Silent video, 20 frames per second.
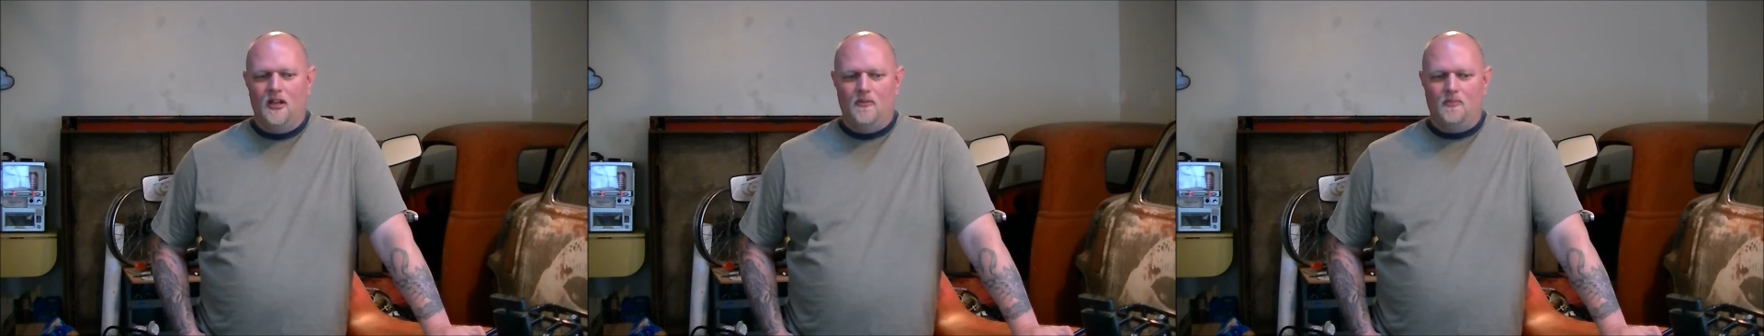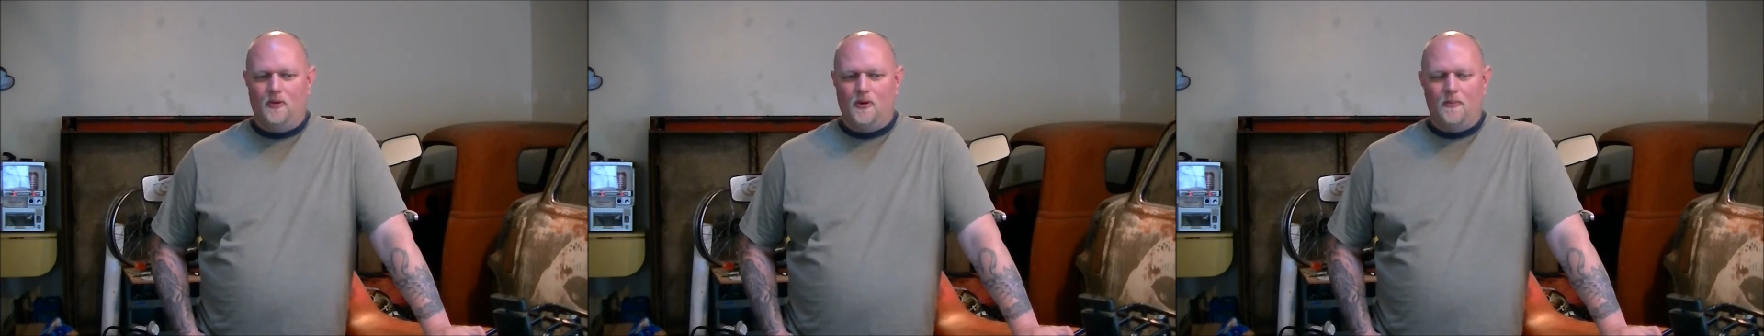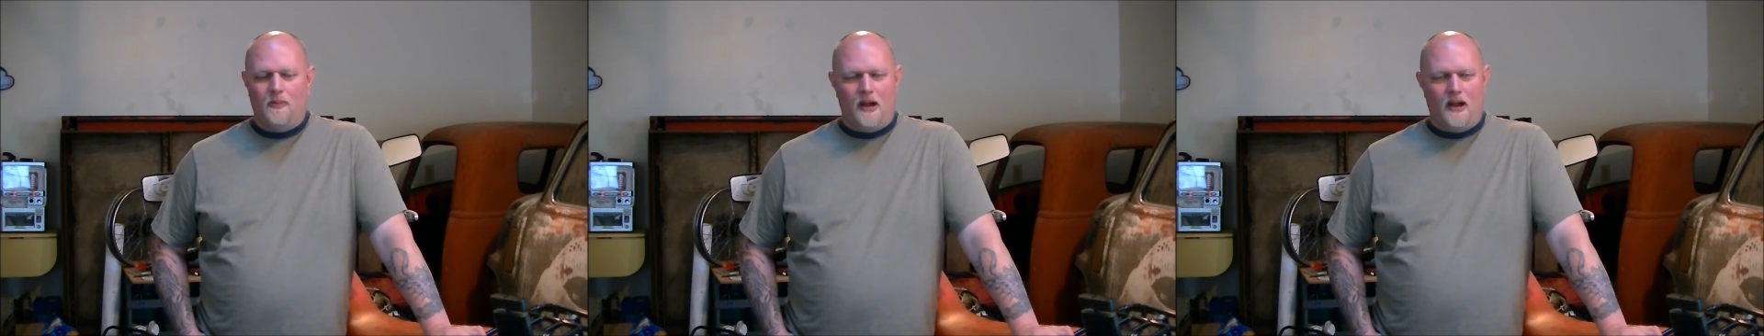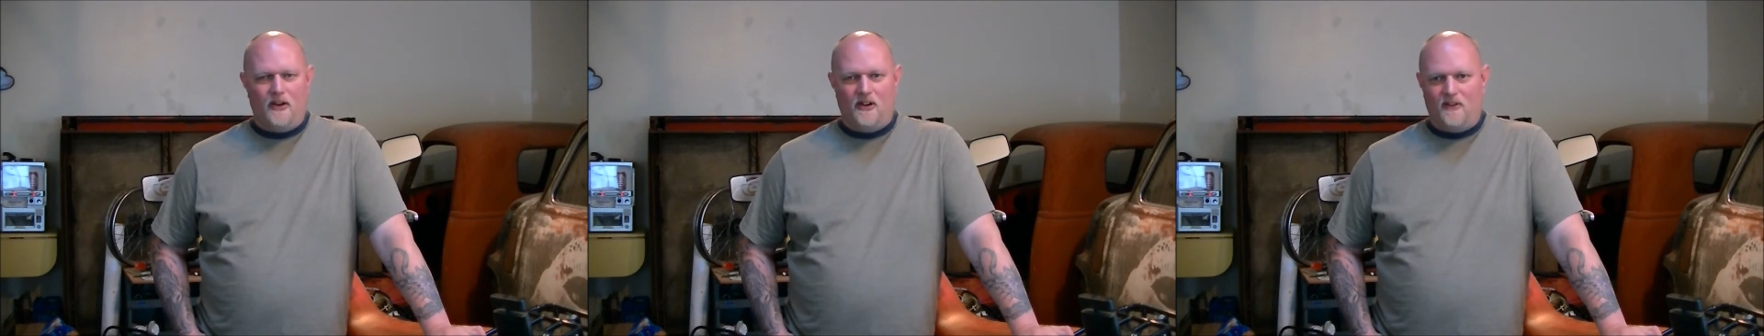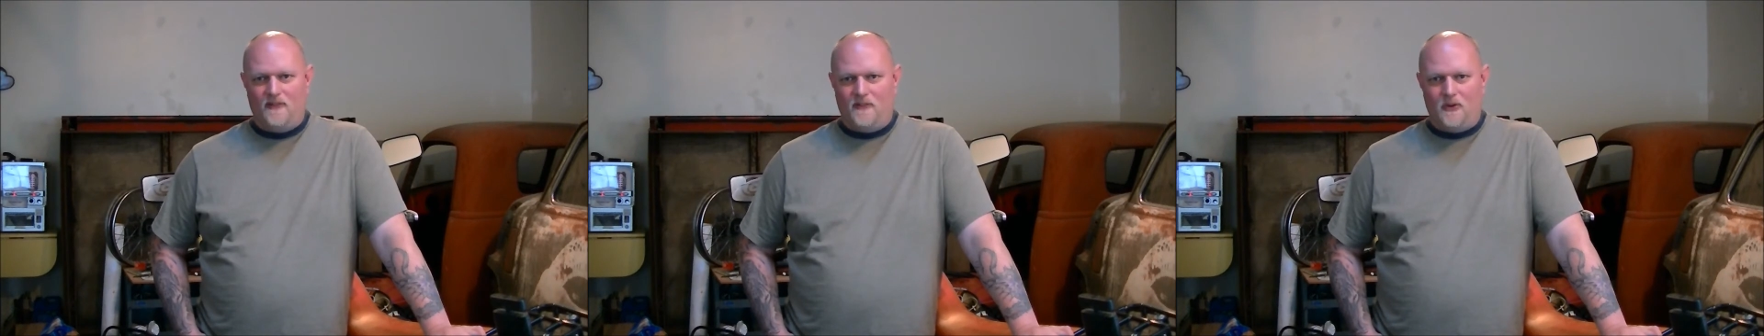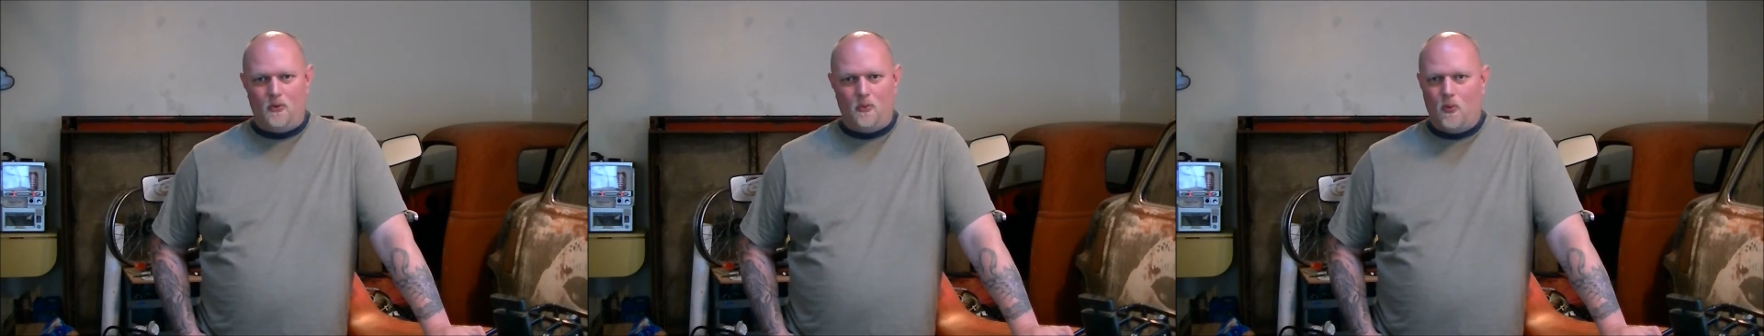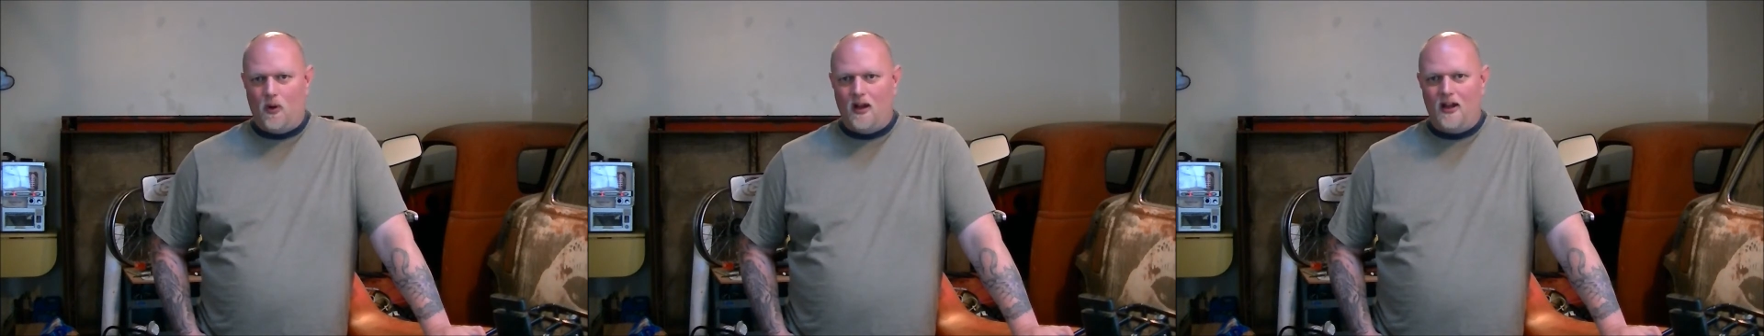Preparing
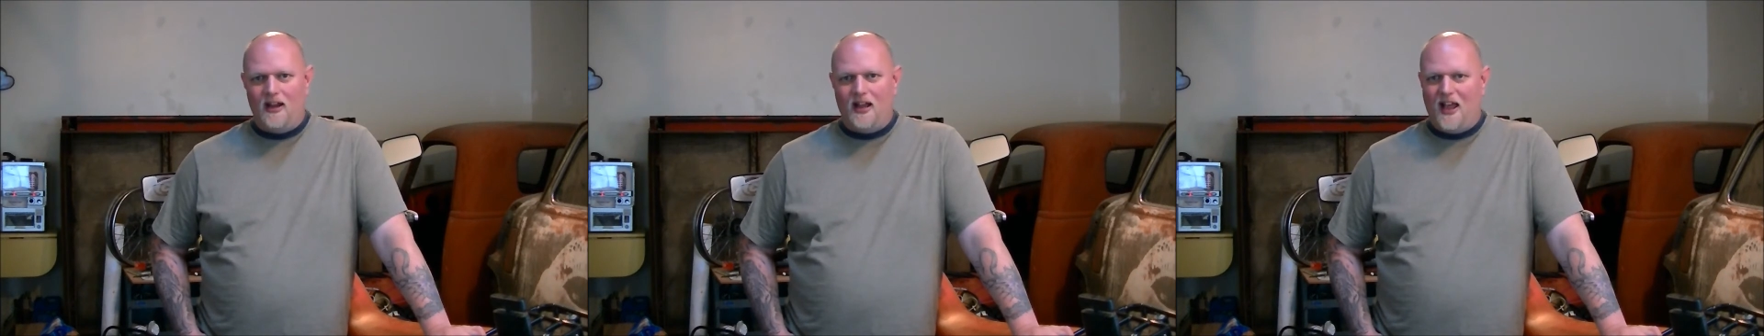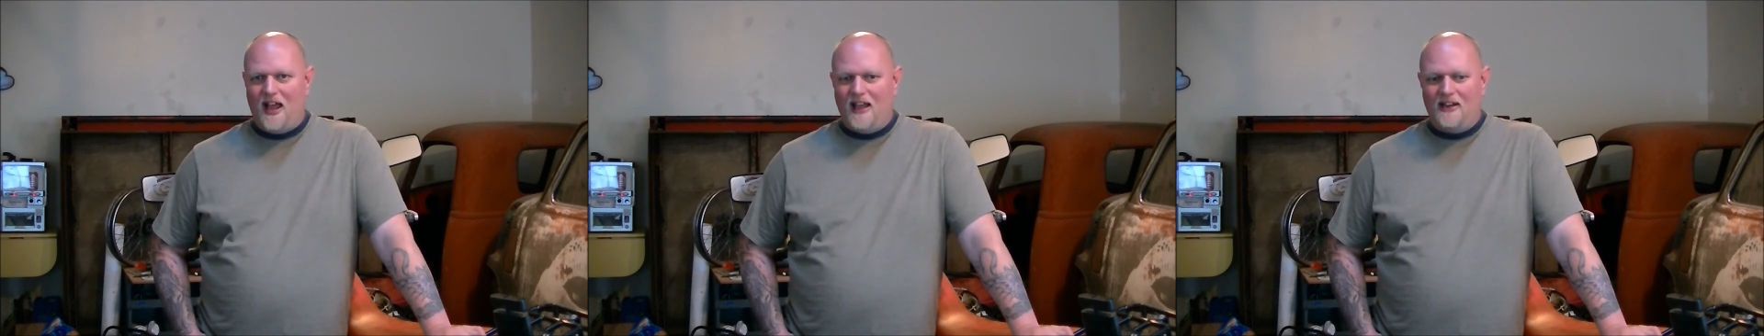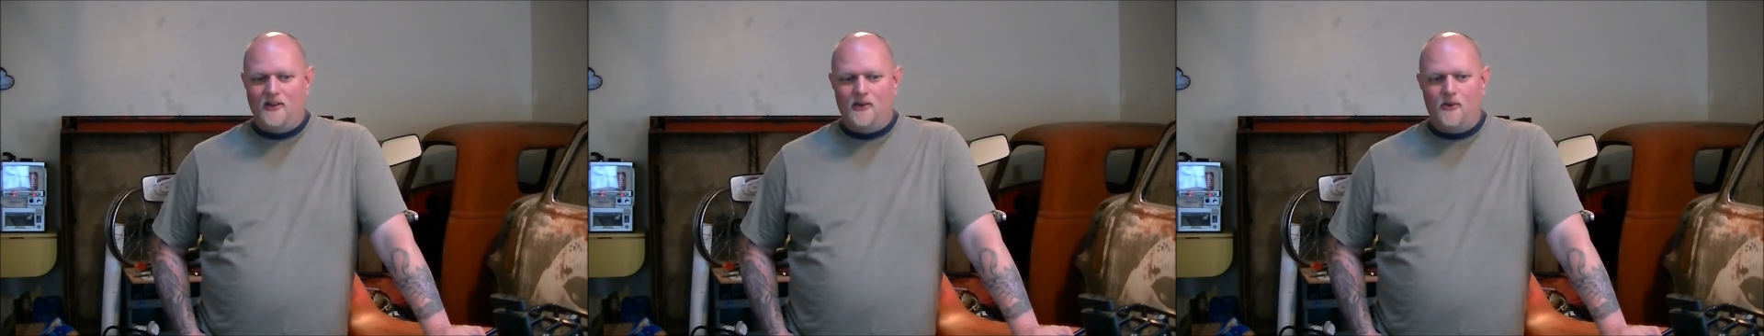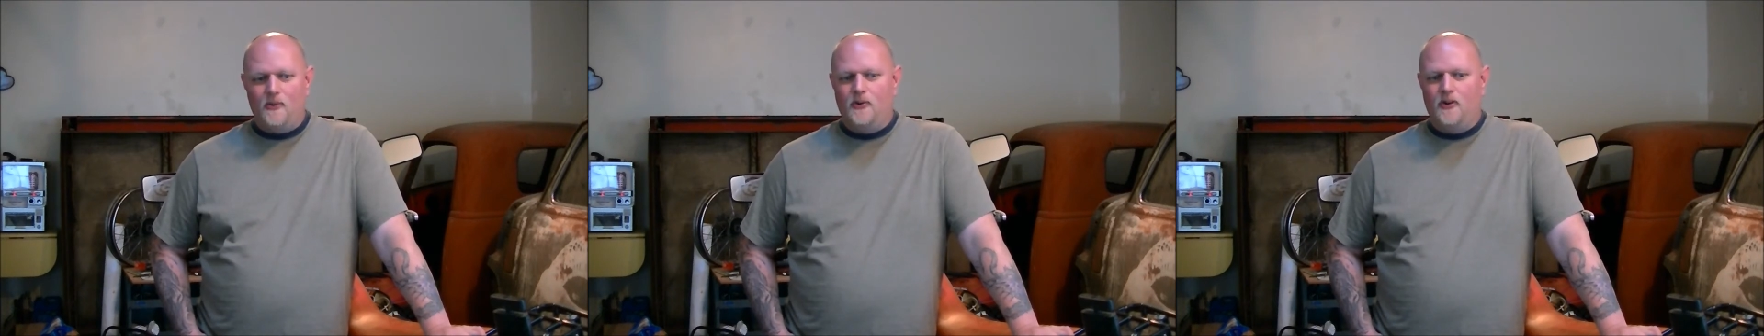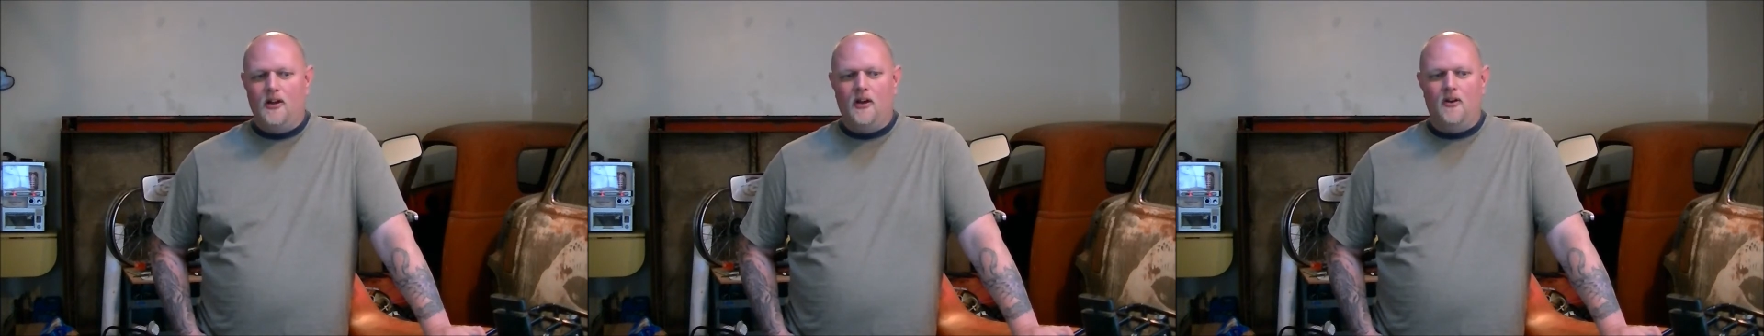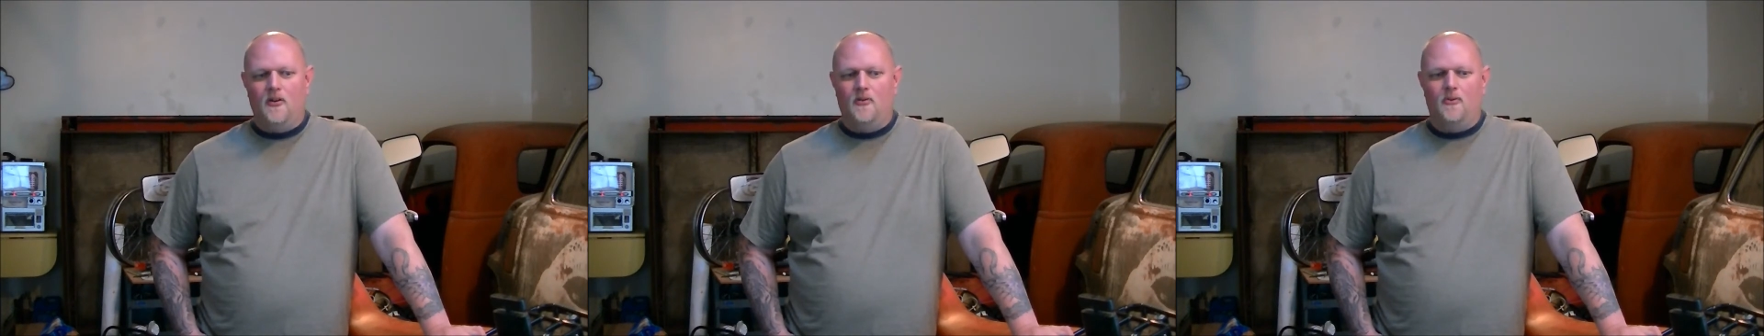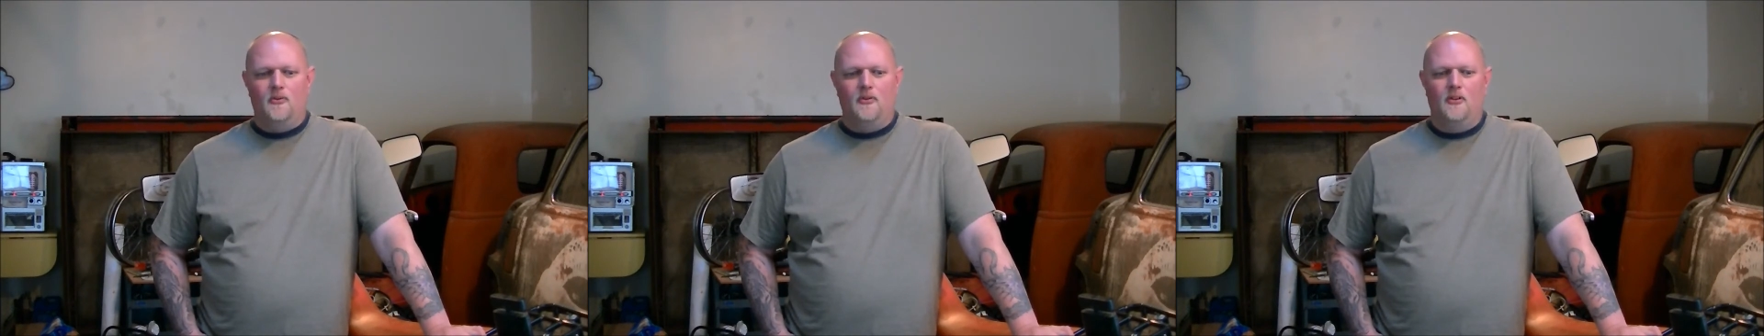for what? I don't
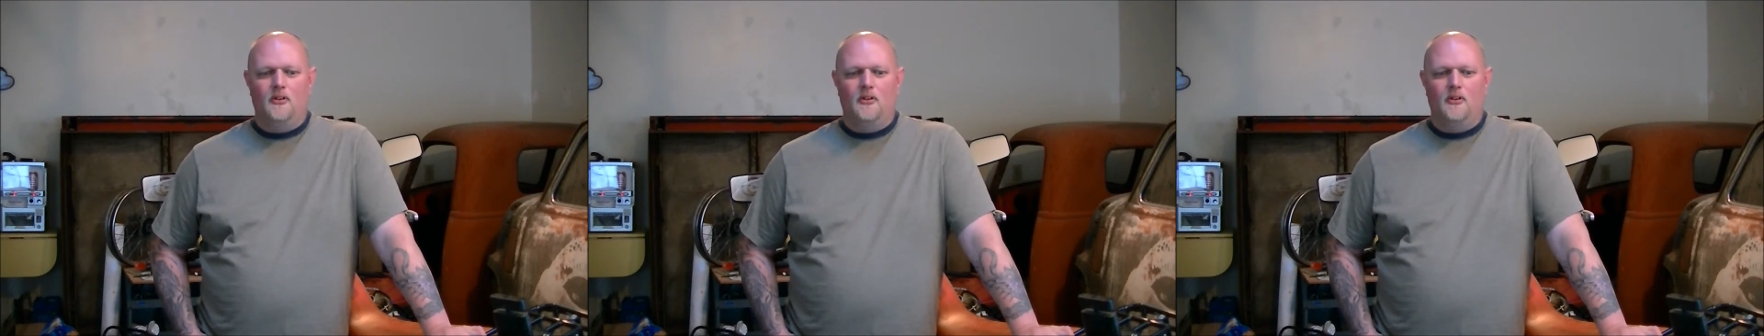know.